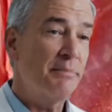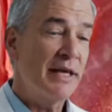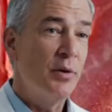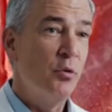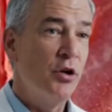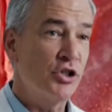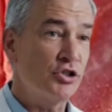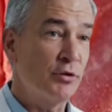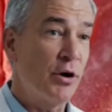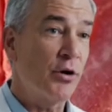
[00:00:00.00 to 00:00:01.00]
When your
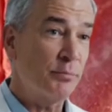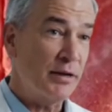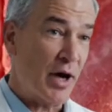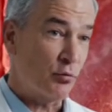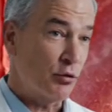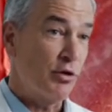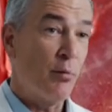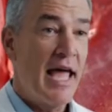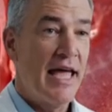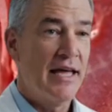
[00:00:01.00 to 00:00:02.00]
body is tired,
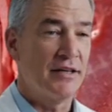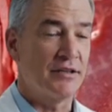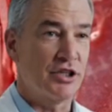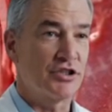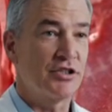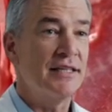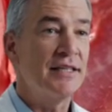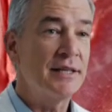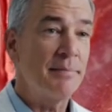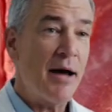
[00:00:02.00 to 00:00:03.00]
it's asking for
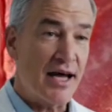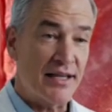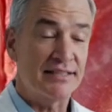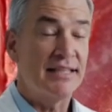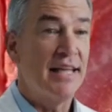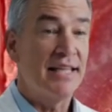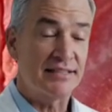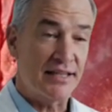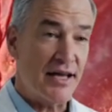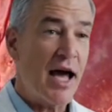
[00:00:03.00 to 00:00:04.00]
recovery.
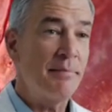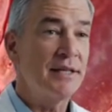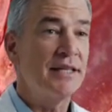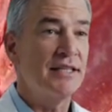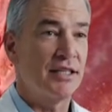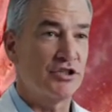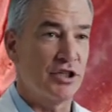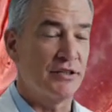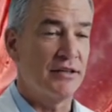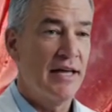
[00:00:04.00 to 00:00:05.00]
But we've built a
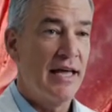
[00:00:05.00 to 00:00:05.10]
culture that